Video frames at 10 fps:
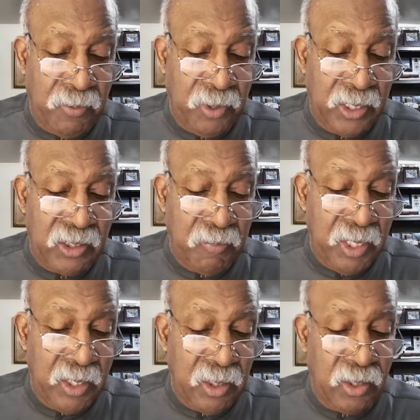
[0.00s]
people, and
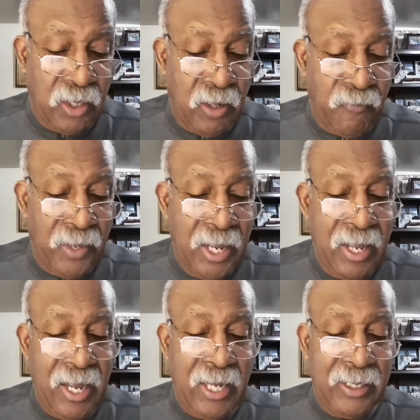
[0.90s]
speak unto them,
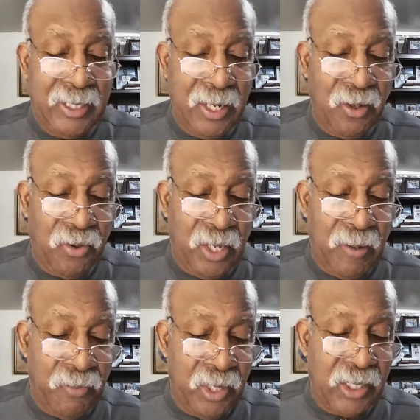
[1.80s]
and tell
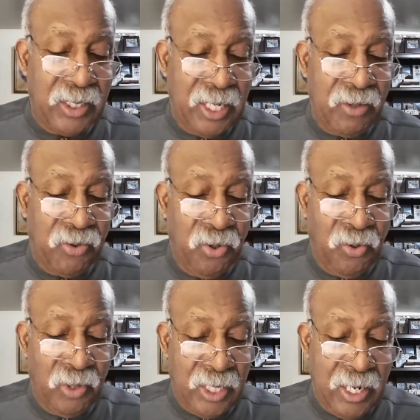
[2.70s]
them, Thus saith the
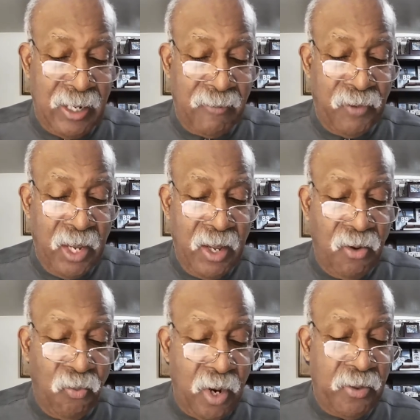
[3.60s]
Lord God,
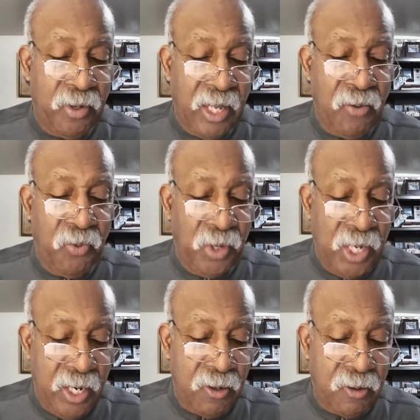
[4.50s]
whether they will
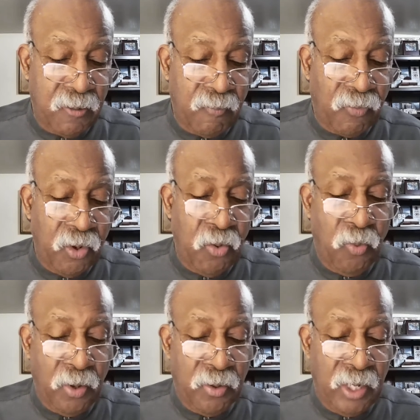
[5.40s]
hear or
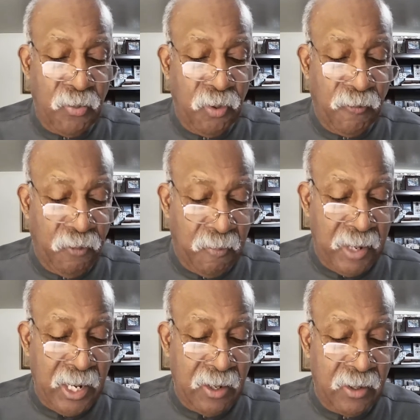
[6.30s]
whether they will
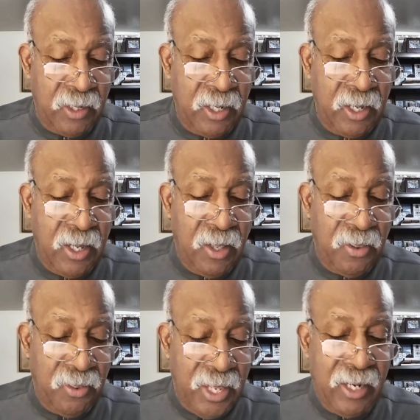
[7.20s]
forbear.
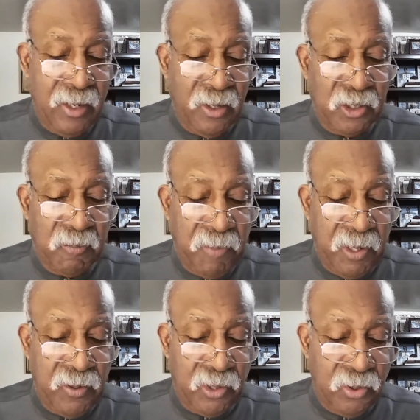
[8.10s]
Then the
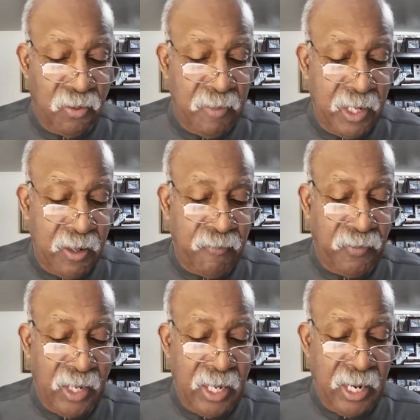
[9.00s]
Spirit took me
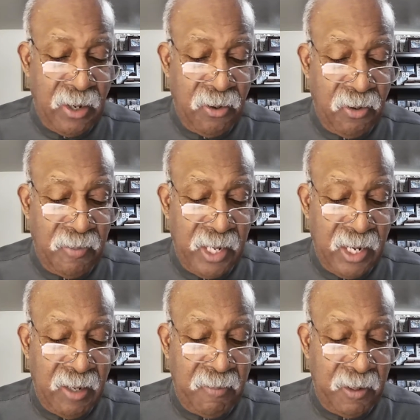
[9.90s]
up, and I heard
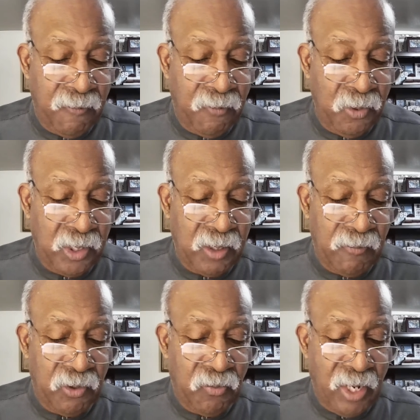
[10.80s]
behind me a voice
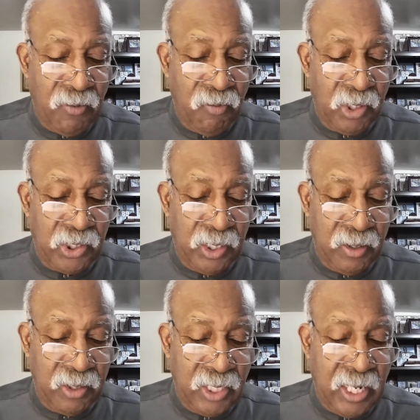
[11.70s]
of a great
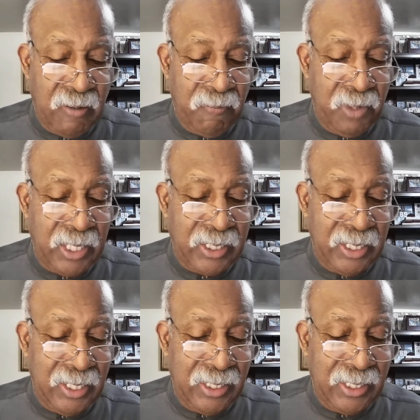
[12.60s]
rushing, saying,
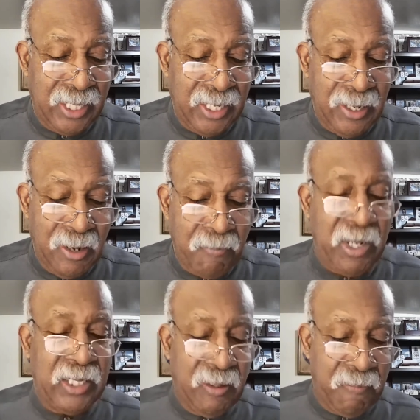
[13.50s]
Blessed is he,
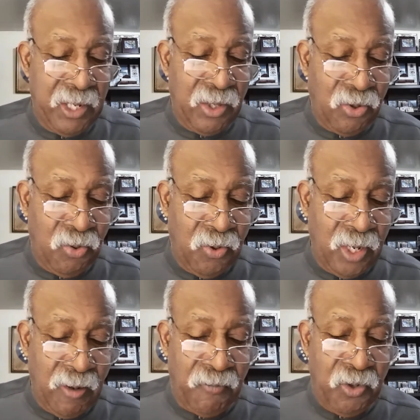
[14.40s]
blessed be the
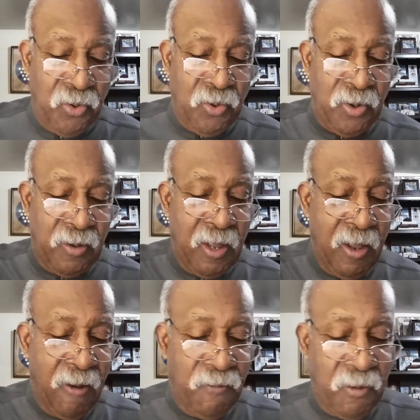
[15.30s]
glory of the Lord
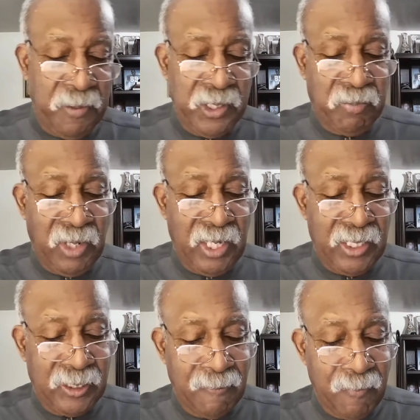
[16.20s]
from his
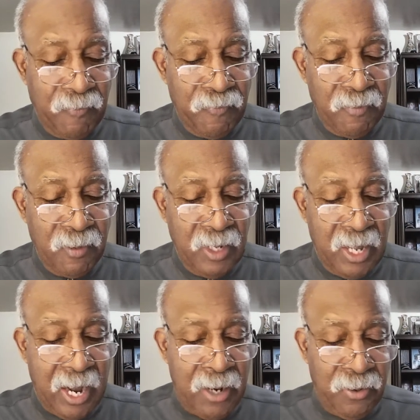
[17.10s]
place.
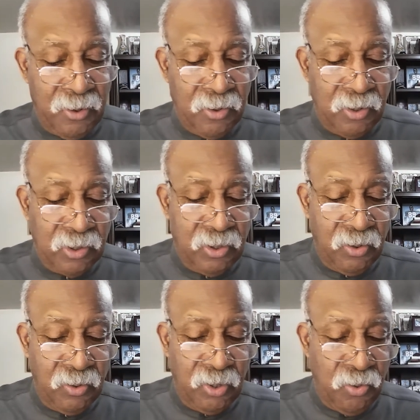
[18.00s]
I heard
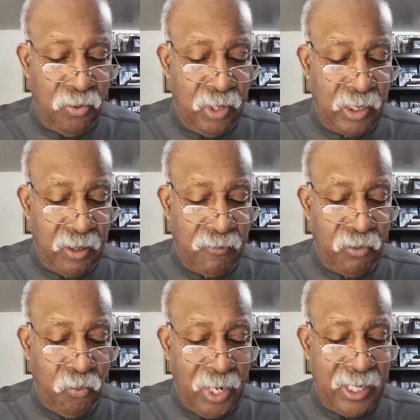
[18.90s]
also the noise
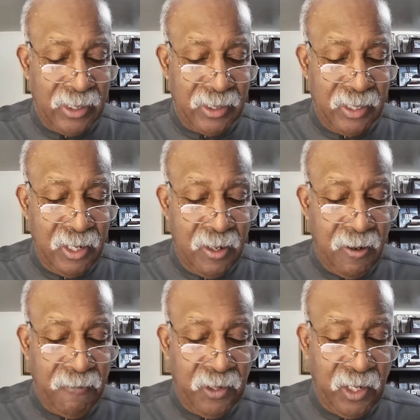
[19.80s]
of the wings
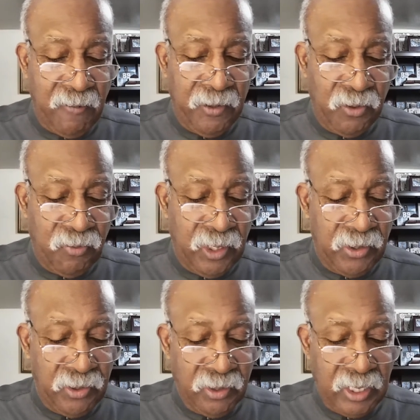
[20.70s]
of the living
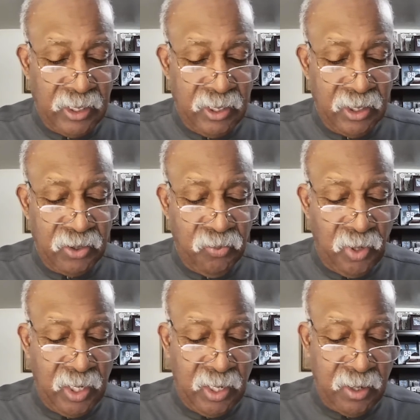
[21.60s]
creatures that touched
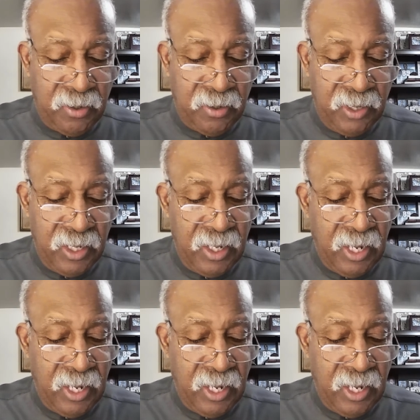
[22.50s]
one another,